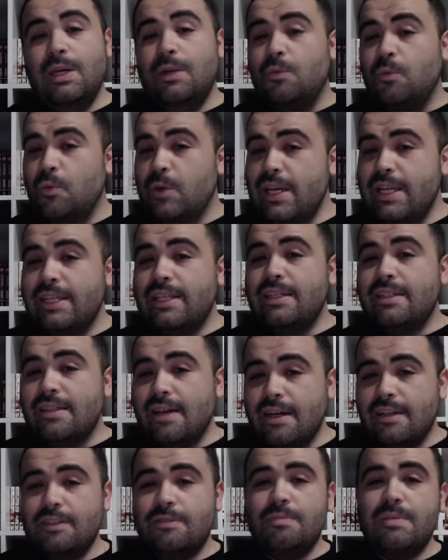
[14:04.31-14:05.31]
It really
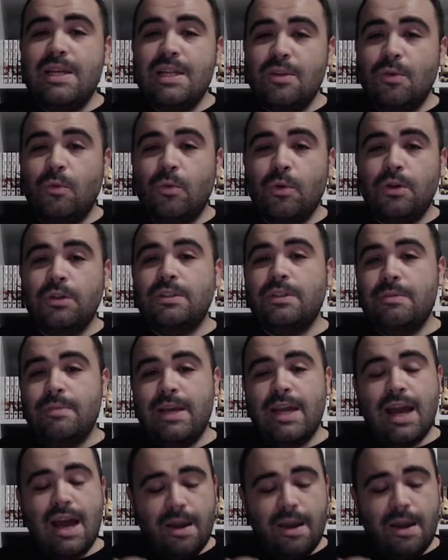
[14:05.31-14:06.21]
does mean the world to me.